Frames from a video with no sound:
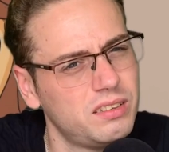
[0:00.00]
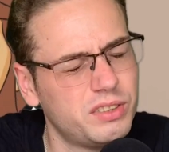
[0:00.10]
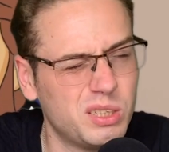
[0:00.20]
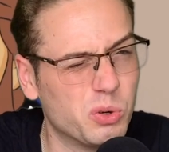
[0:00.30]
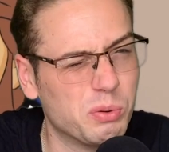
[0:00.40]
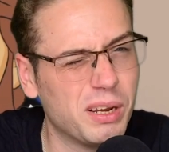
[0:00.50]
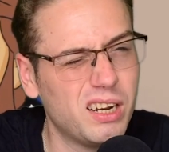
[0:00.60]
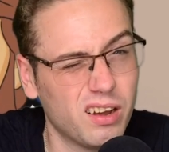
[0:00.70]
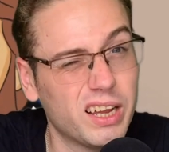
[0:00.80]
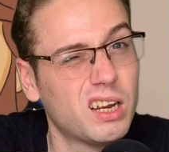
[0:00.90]
if you see what I mean,
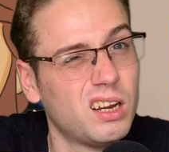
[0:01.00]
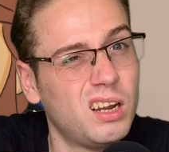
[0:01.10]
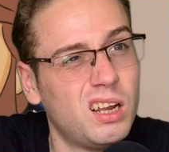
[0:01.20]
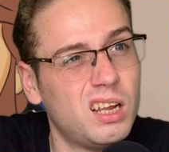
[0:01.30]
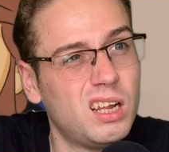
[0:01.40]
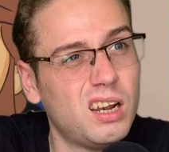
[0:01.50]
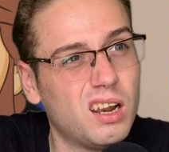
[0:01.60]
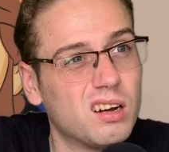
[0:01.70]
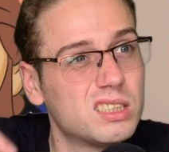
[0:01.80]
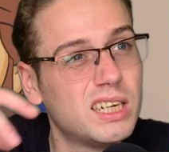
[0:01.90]
like
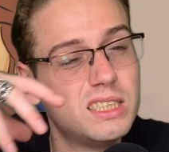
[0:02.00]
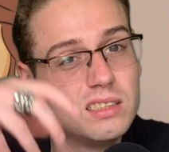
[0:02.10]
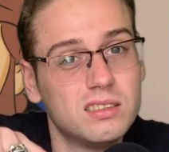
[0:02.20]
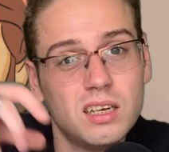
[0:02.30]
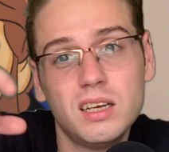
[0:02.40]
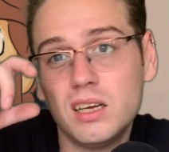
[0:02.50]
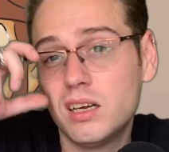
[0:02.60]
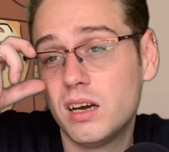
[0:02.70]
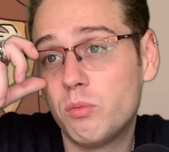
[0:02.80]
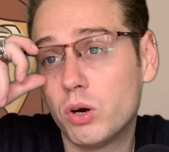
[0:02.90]
lattes and
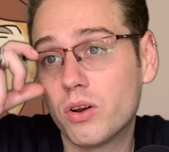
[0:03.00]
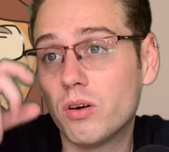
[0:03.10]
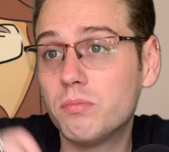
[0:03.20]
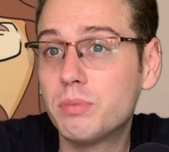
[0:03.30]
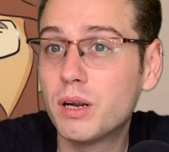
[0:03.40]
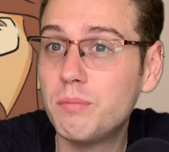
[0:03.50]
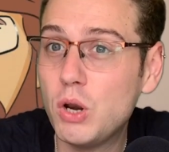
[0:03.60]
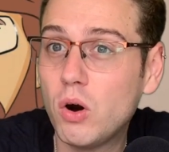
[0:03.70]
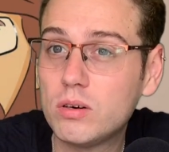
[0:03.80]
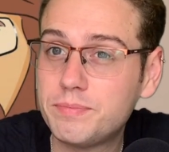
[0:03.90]
whatnot. But I'm
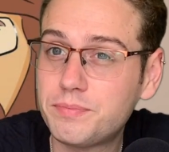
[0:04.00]
not